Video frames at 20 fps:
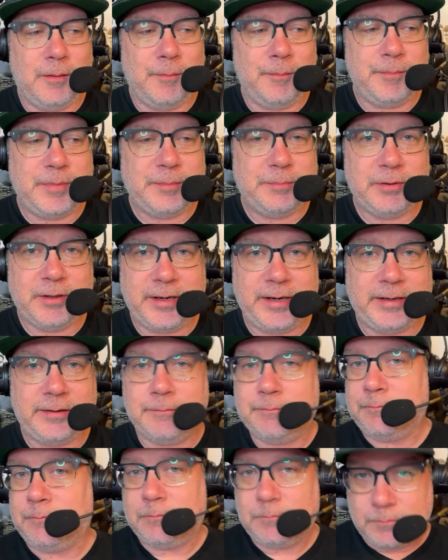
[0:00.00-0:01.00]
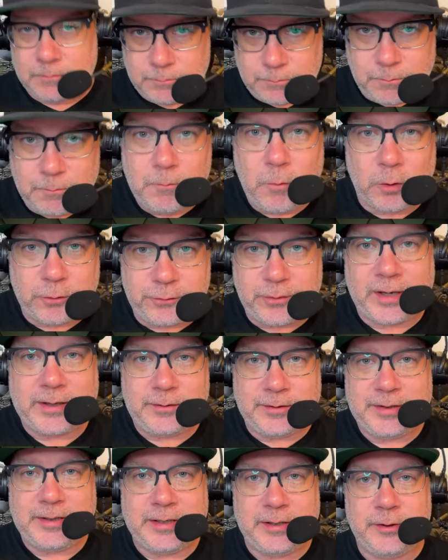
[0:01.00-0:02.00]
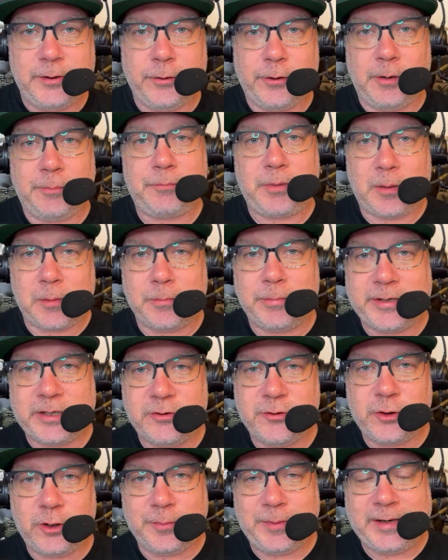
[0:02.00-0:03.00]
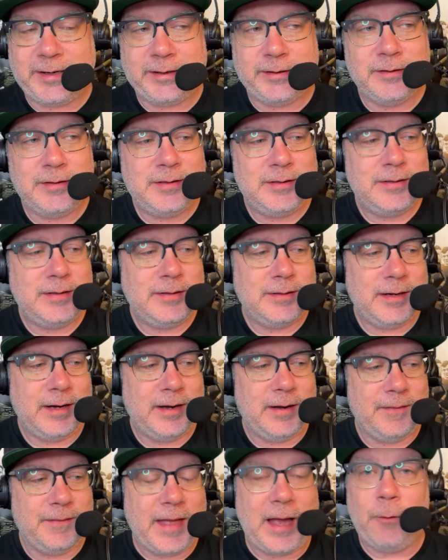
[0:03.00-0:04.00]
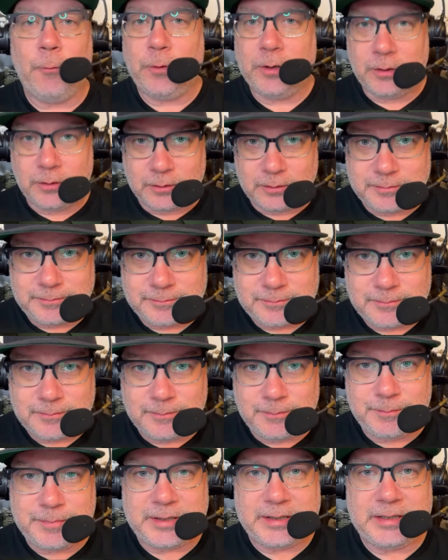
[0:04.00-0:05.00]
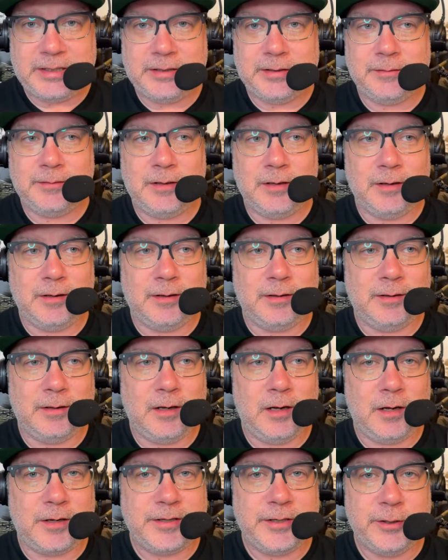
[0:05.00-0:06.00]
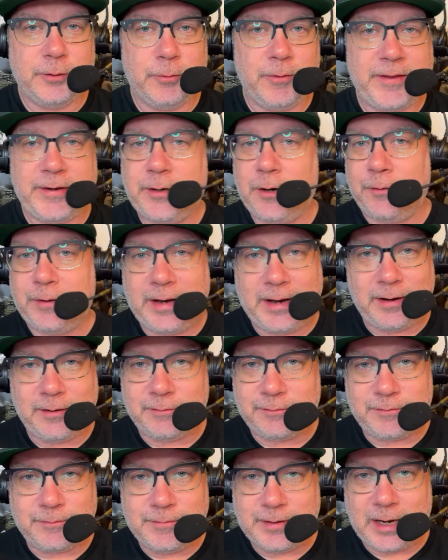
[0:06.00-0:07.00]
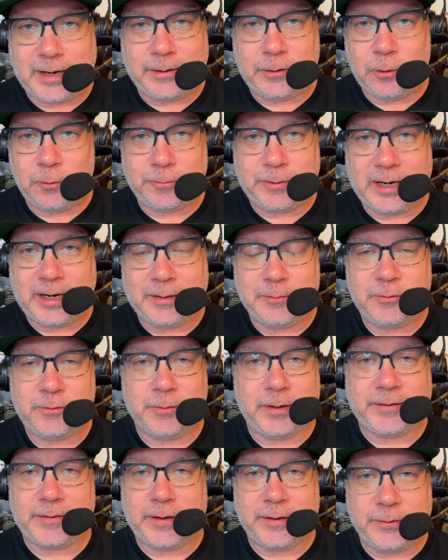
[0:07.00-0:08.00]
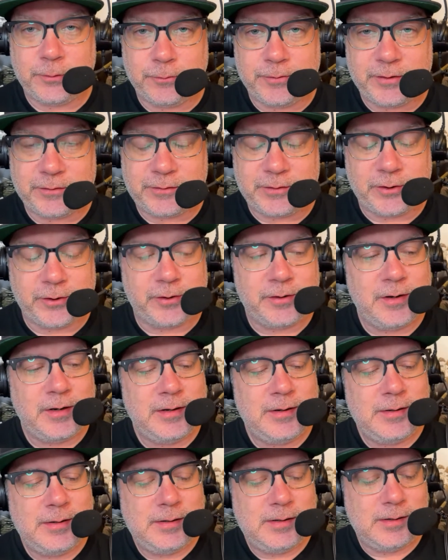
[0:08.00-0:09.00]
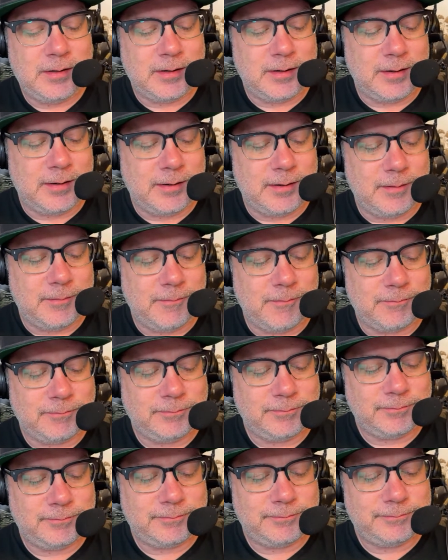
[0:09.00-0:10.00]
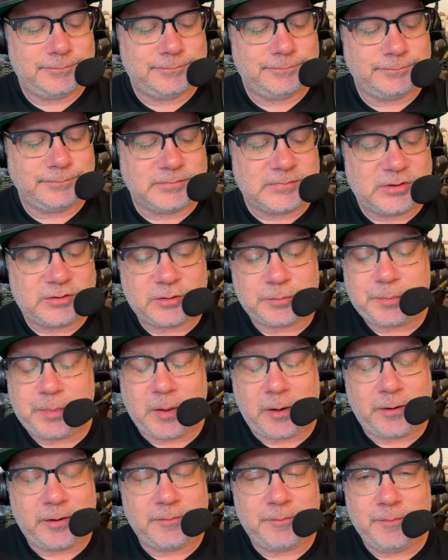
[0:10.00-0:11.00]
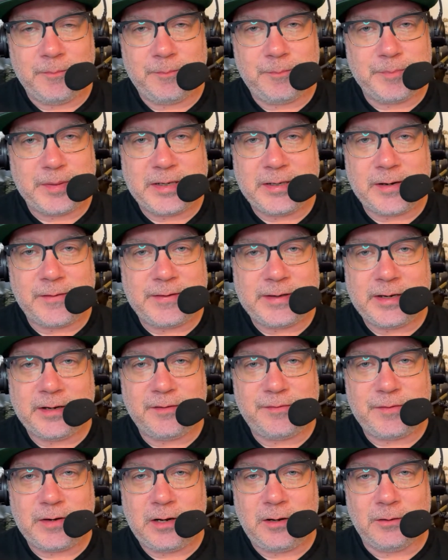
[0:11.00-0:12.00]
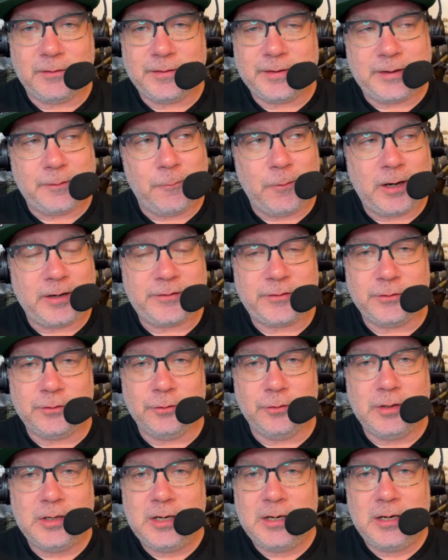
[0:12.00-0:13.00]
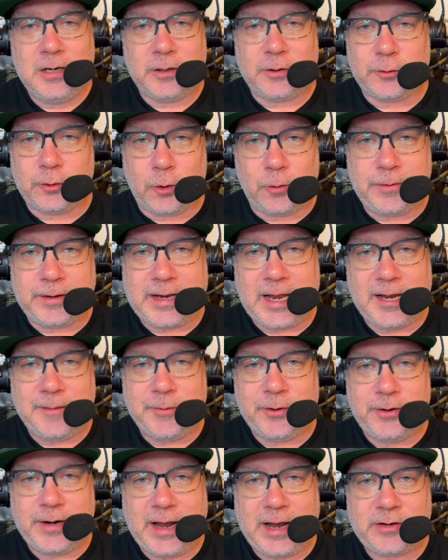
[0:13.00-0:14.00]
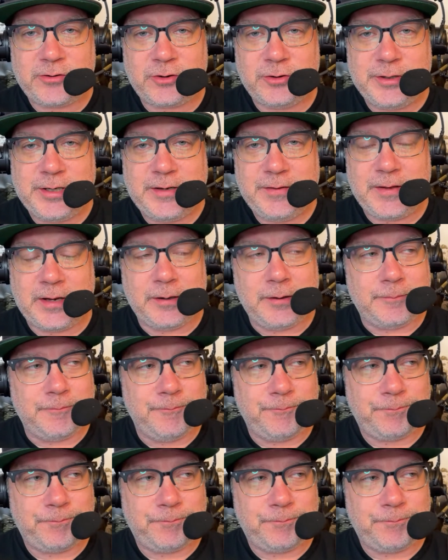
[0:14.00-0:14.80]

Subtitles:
be playing most likely in Europe, probably in Germany, and that will be a year where they don't have nine home games like they do this year. It's just part of being in the NFL. They want to grow the game internationally. They